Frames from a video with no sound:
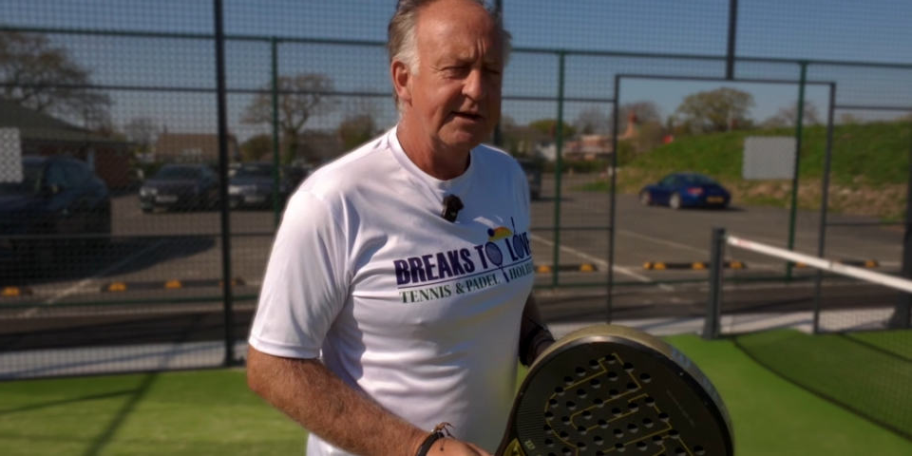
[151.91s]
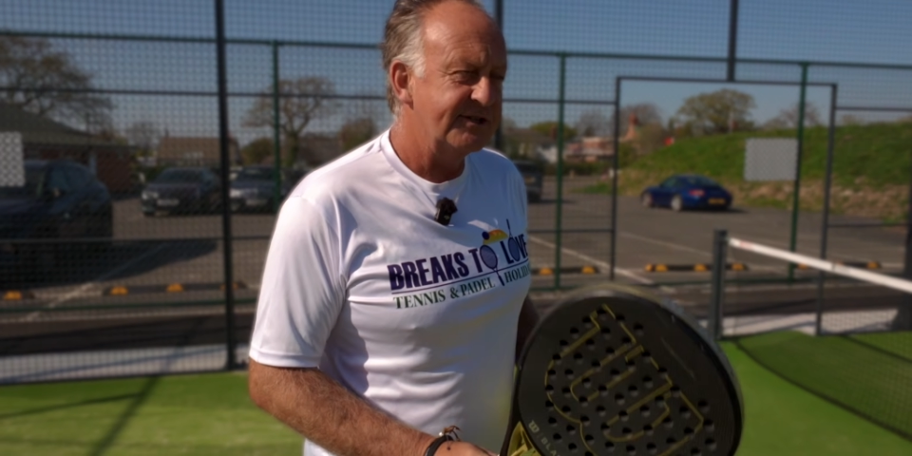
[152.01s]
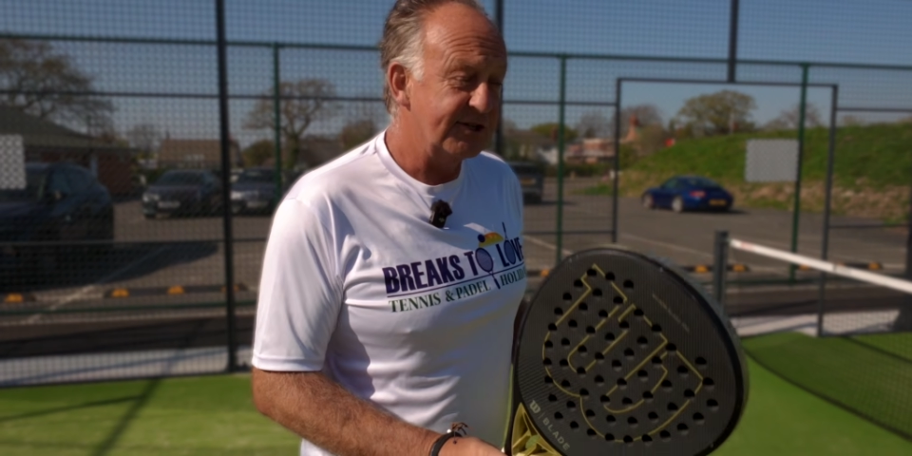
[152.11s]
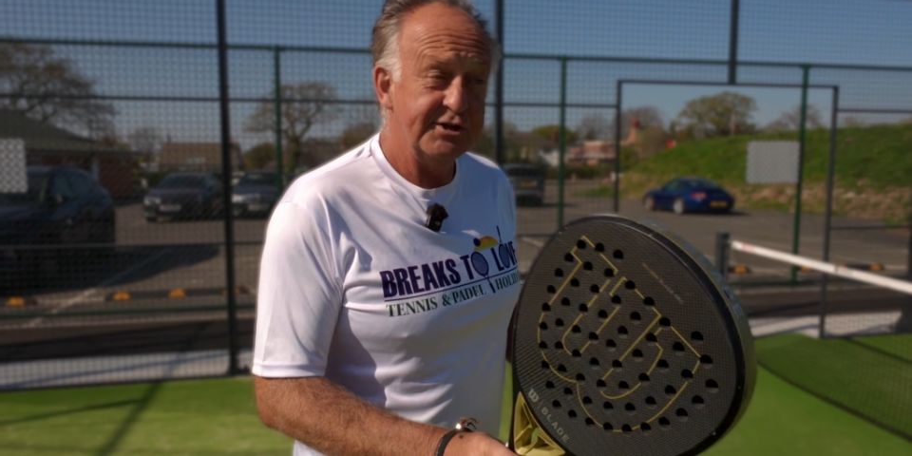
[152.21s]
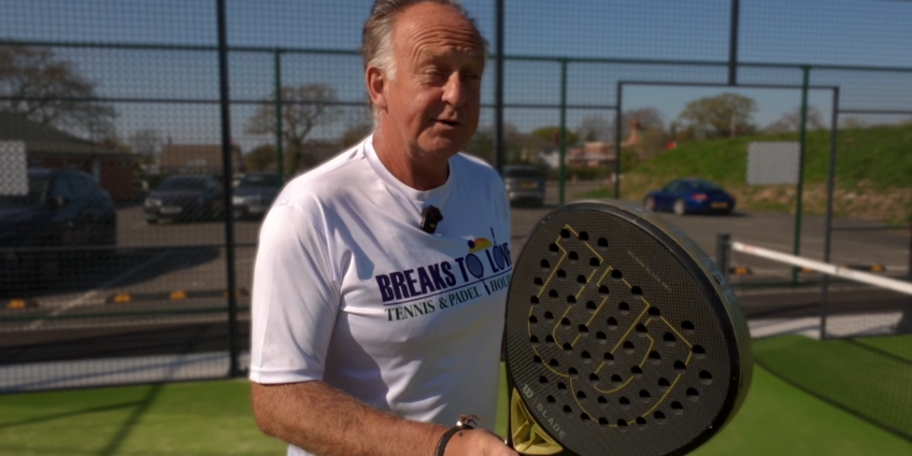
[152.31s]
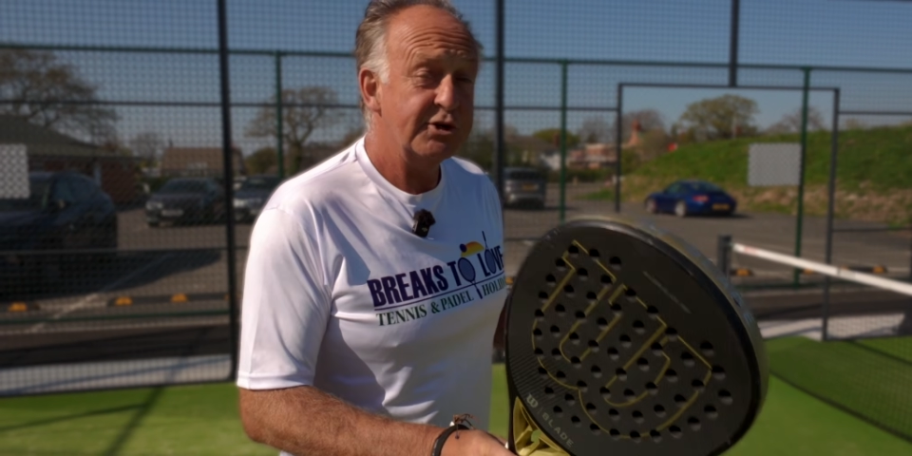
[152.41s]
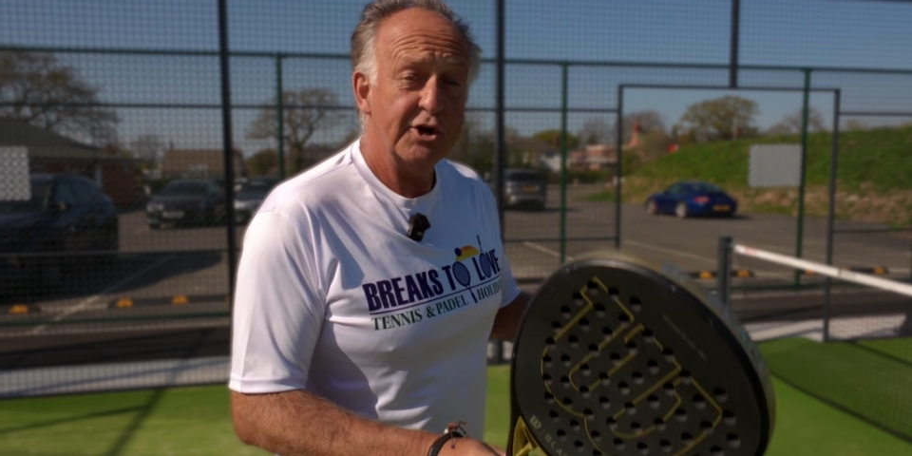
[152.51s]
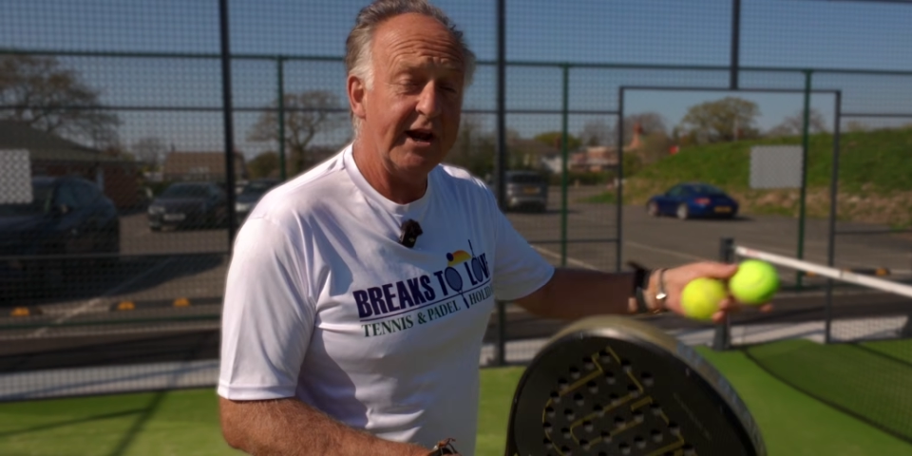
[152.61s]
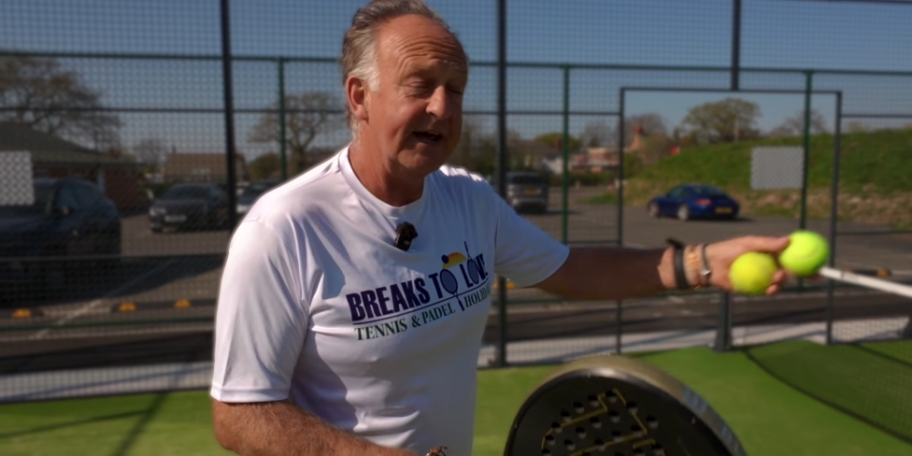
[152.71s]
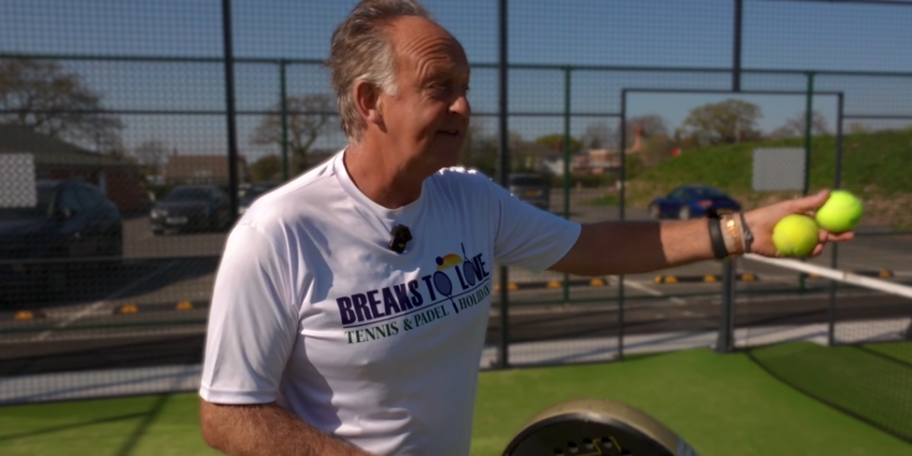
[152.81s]
to do a
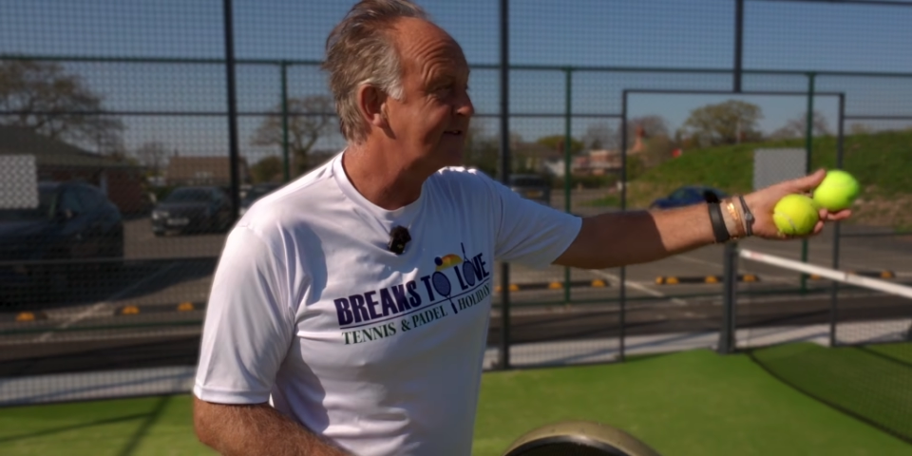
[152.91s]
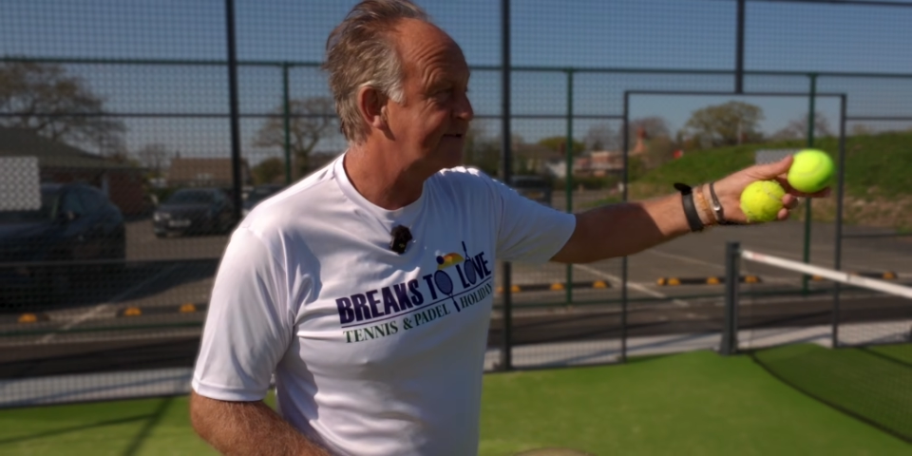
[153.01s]
shot like this.